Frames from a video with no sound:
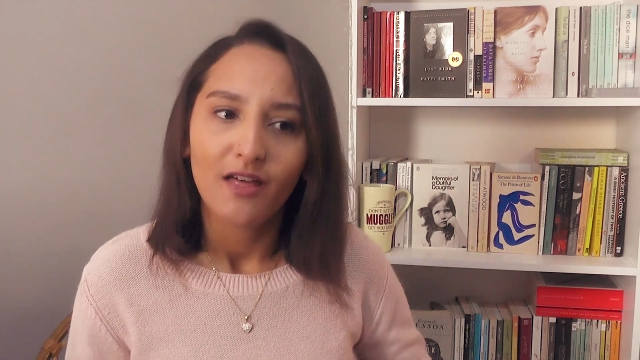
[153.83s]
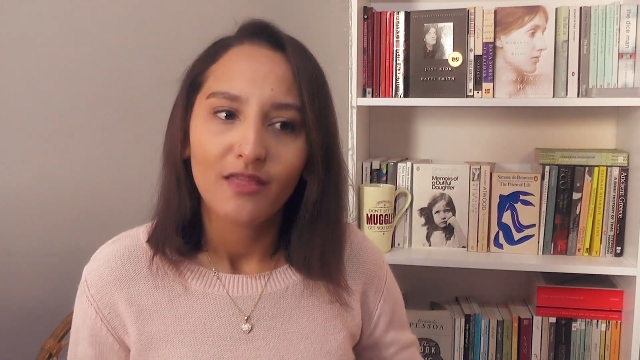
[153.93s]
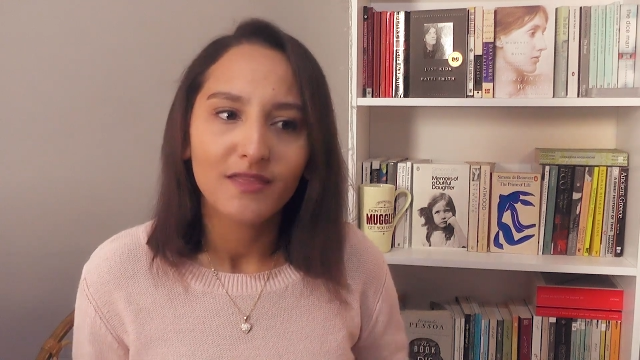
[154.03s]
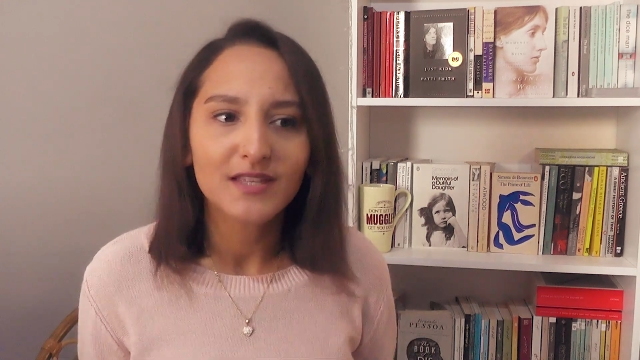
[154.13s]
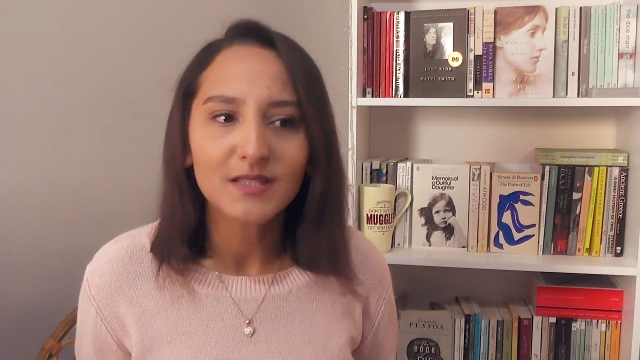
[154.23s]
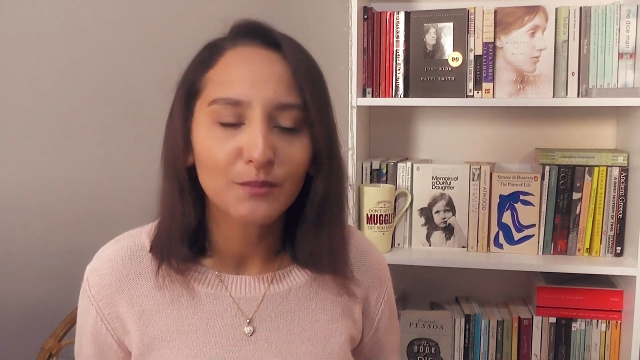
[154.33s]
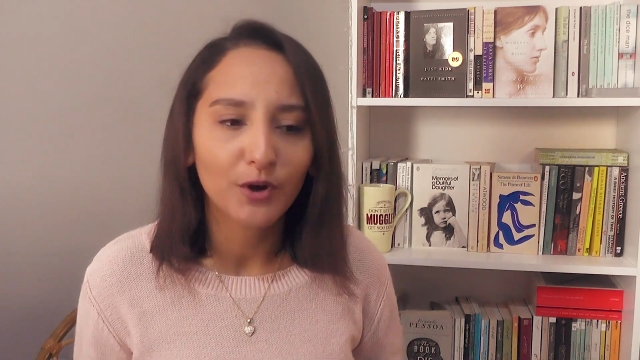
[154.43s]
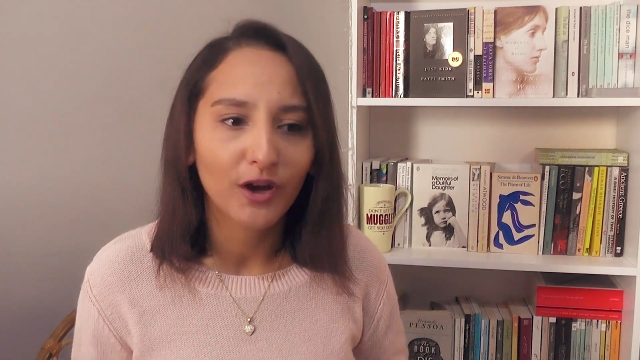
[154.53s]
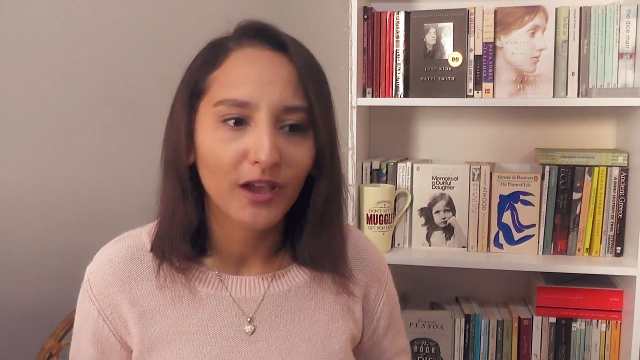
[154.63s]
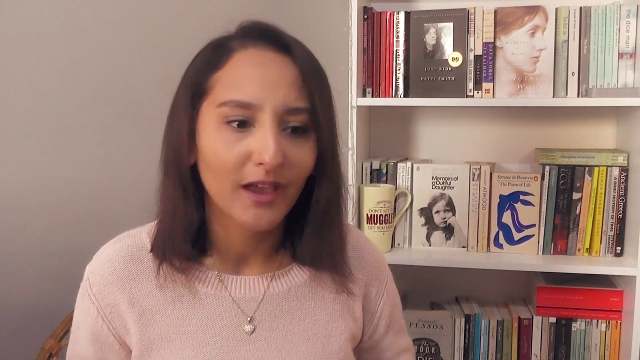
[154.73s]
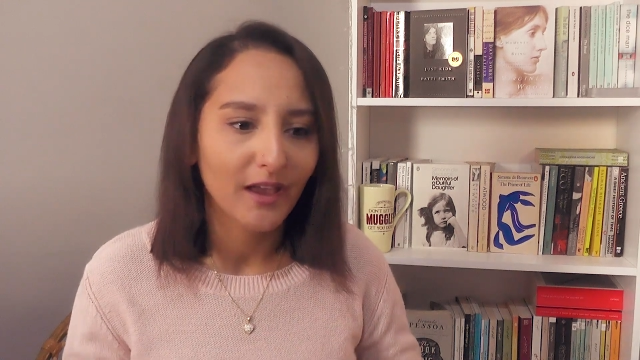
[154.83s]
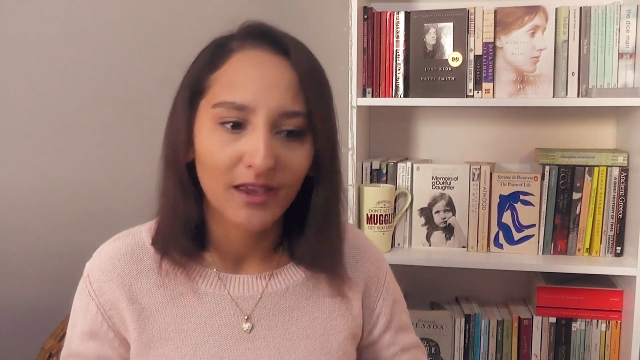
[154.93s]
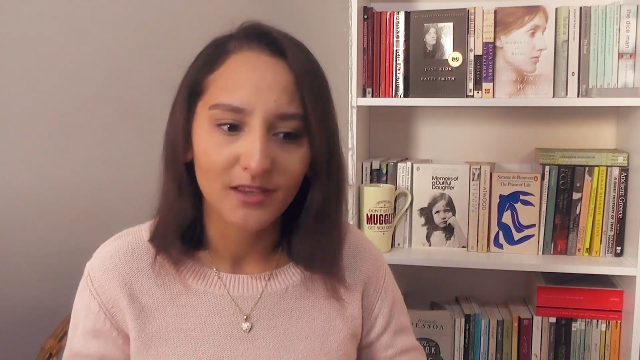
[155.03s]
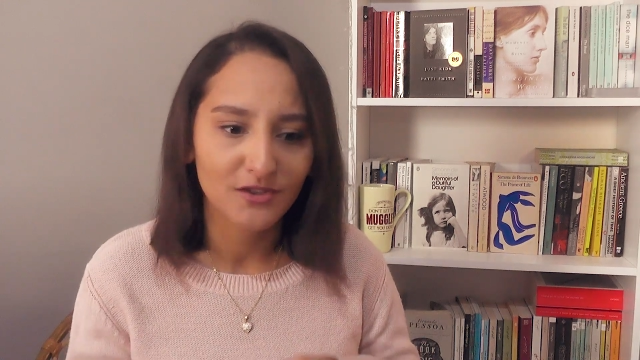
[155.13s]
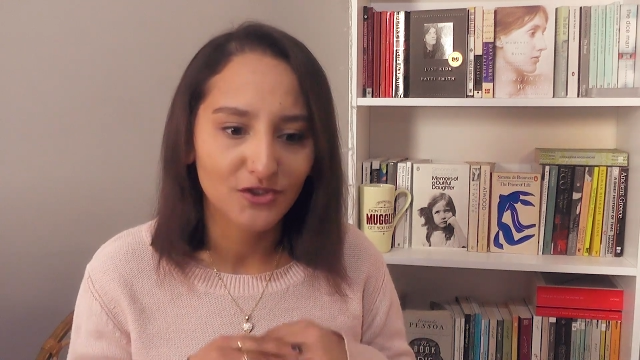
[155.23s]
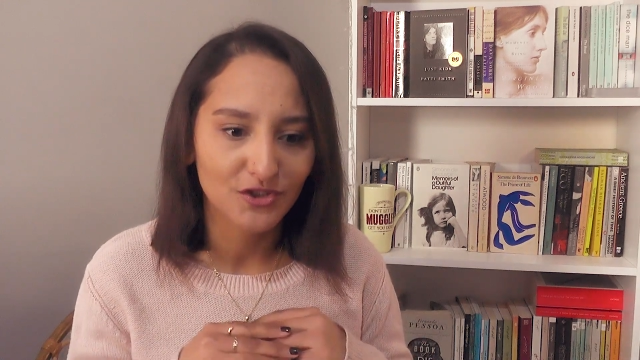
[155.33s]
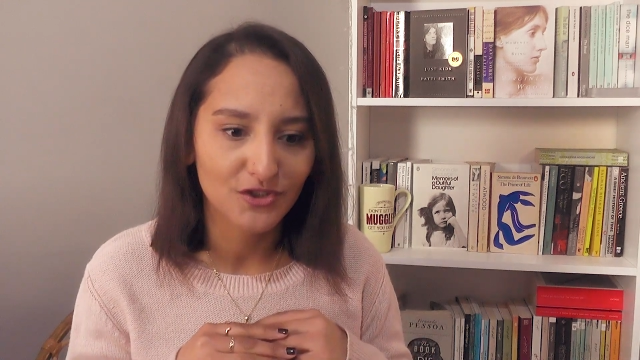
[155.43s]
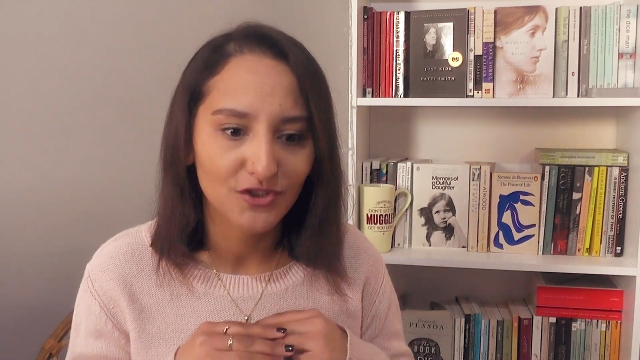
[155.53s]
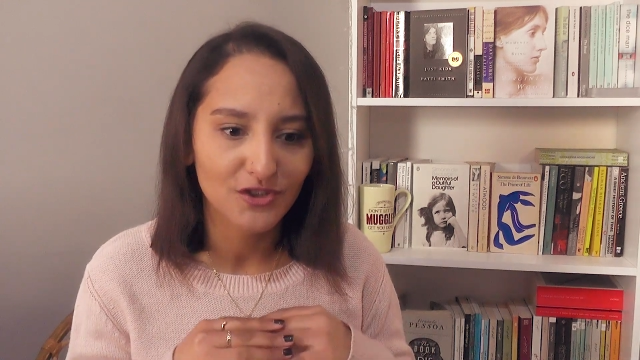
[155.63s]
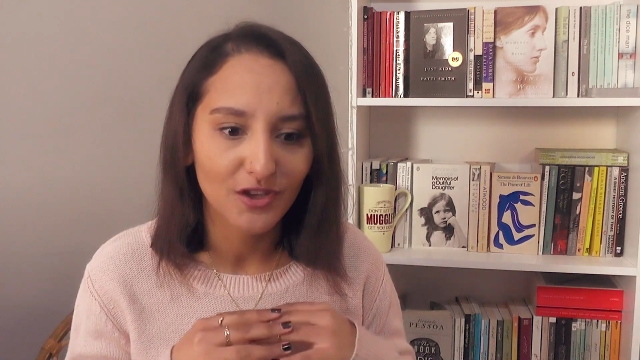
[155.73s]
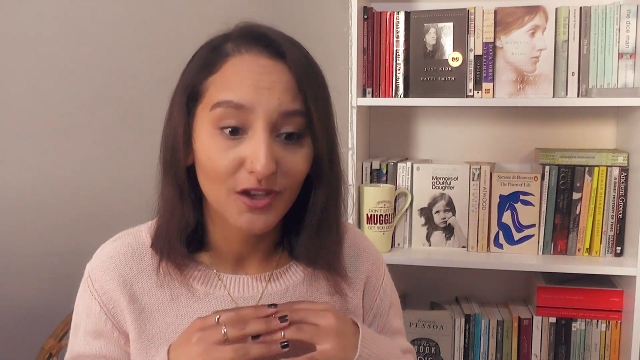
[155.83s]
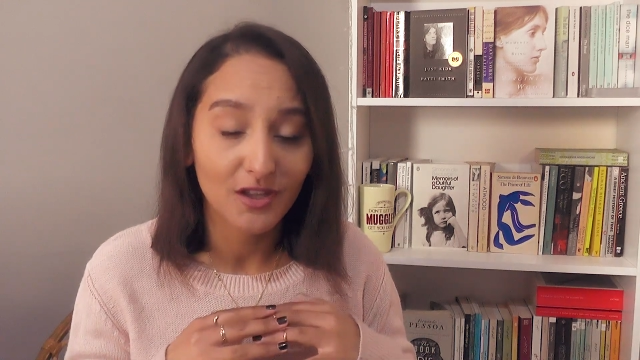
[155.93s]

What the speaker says: this book, it's just